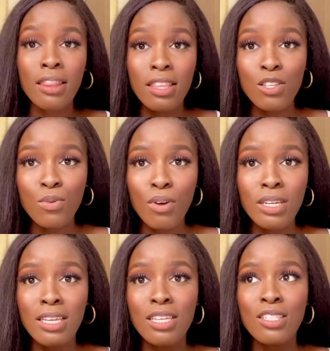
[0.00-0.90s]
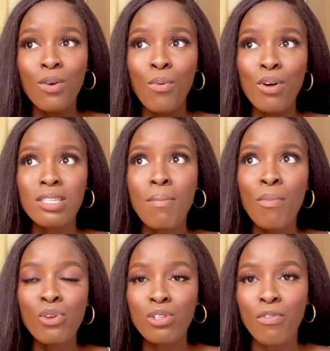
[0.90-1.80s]
this one is what
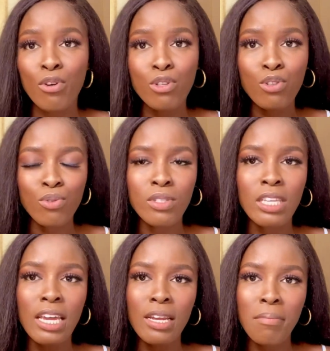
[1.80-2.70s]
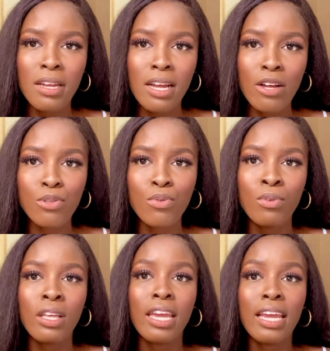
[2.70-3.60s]
most of us use in medical school